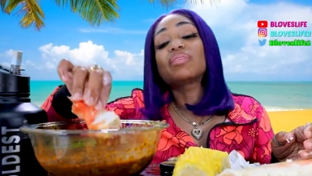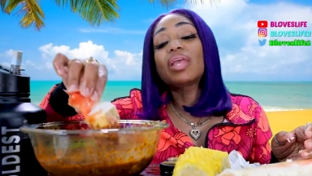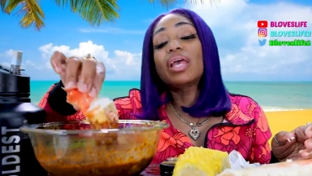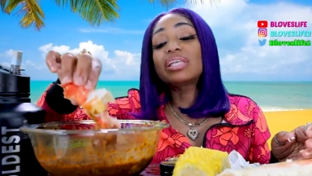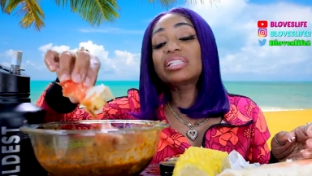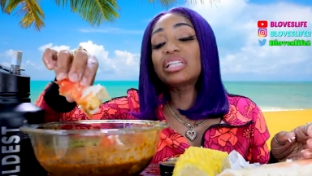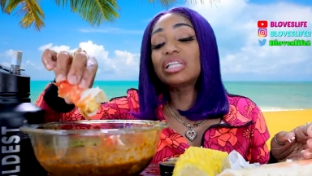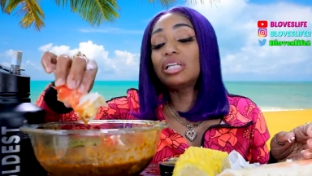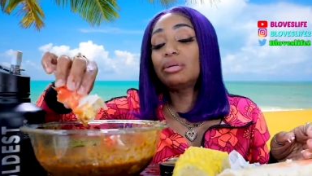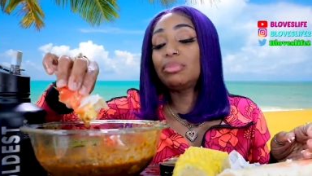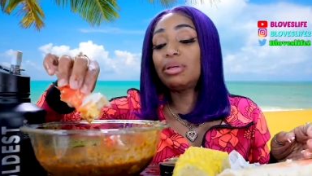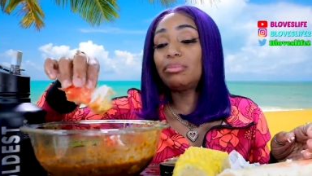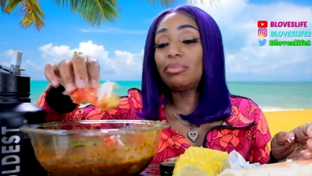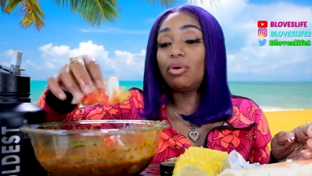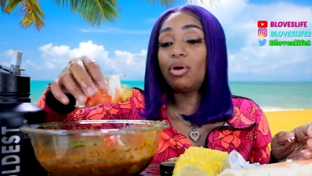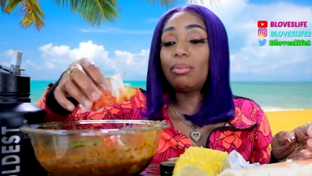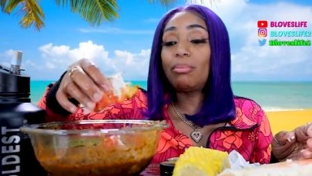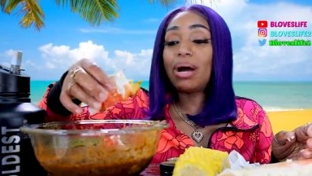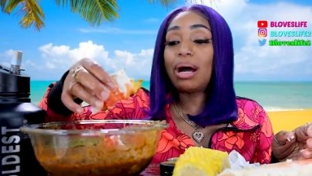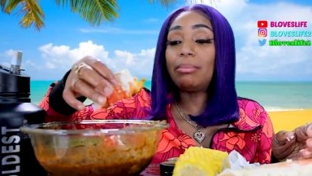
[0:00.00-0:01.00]
it's a little bit
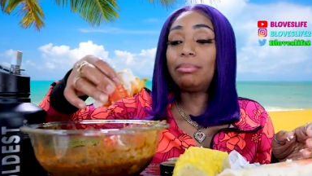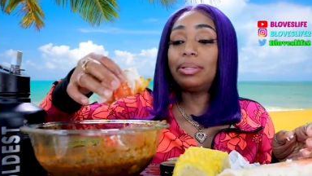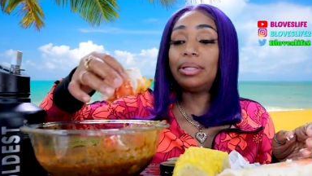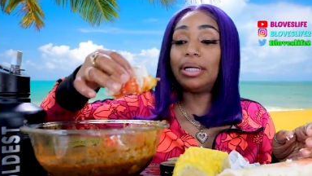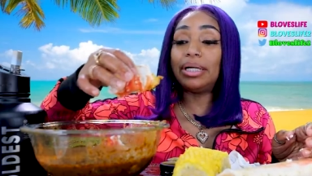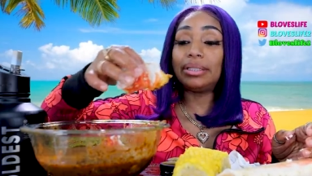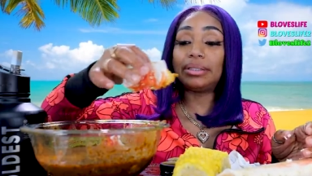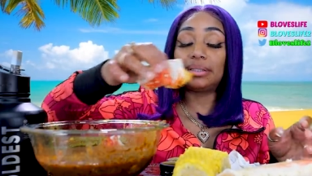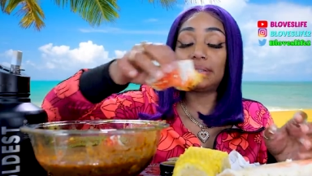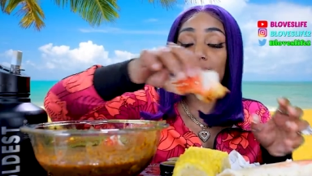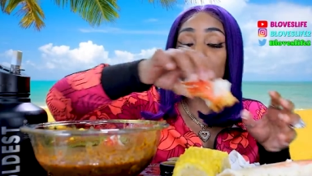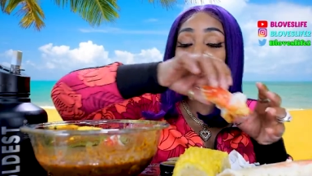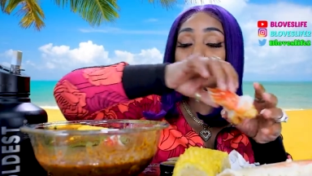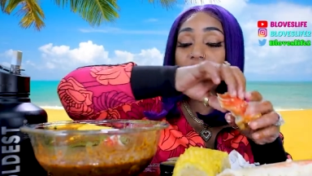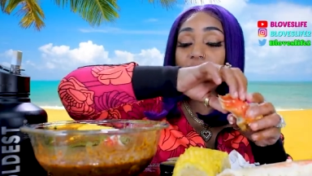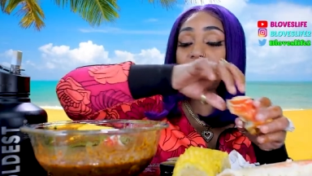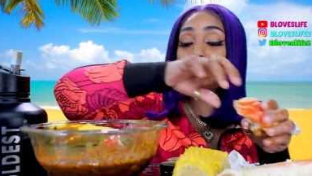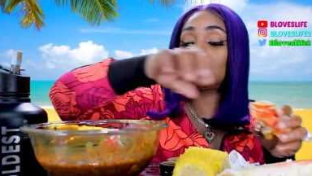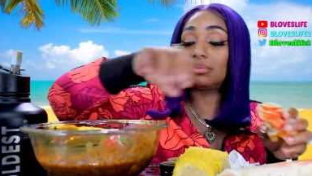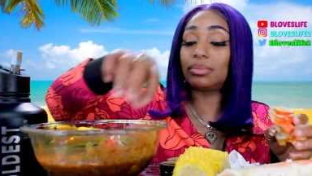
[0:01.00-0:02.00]
more in my butt
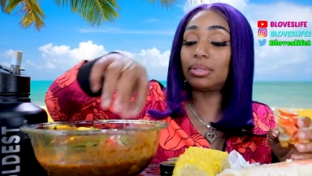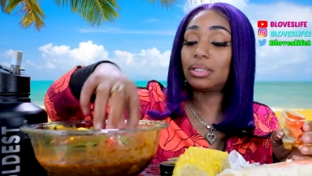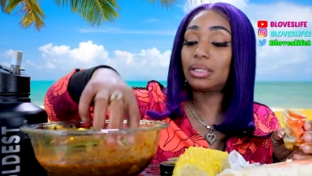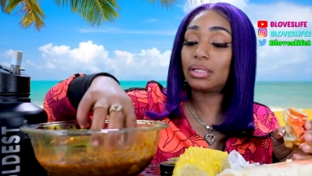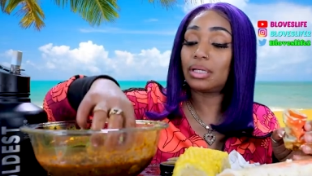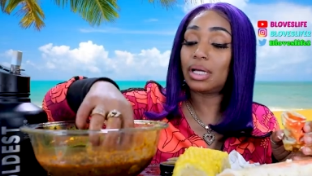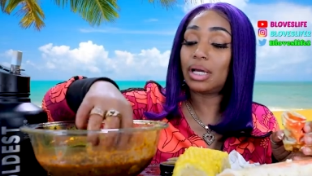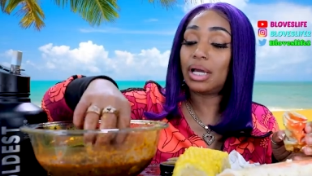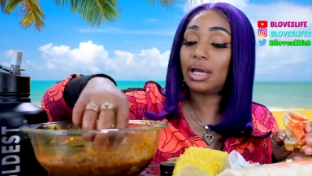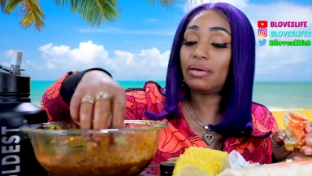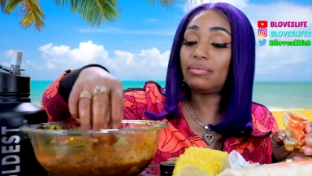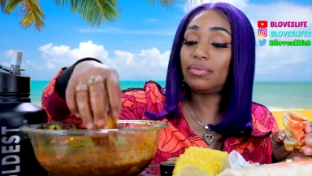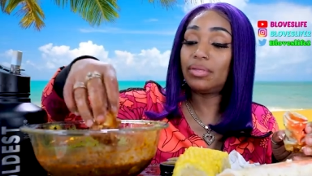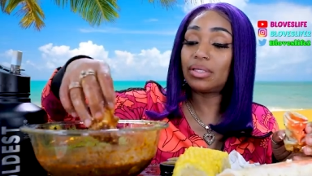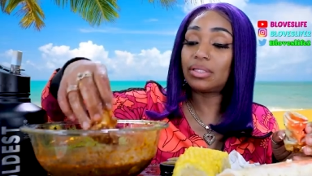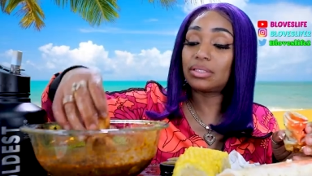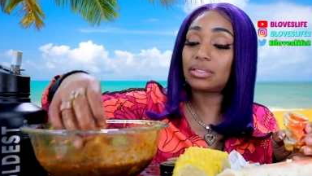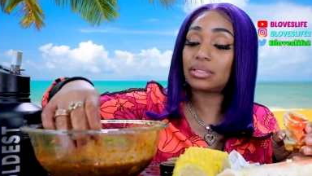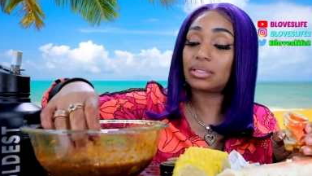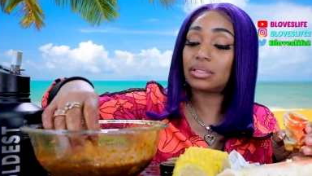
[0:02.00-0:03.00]
excuse me i have
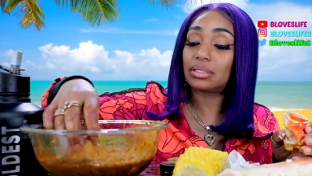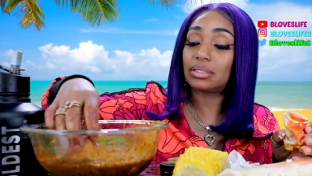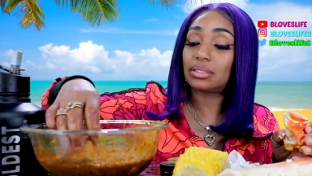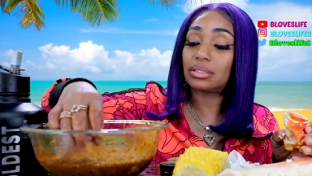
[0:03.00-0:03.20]
this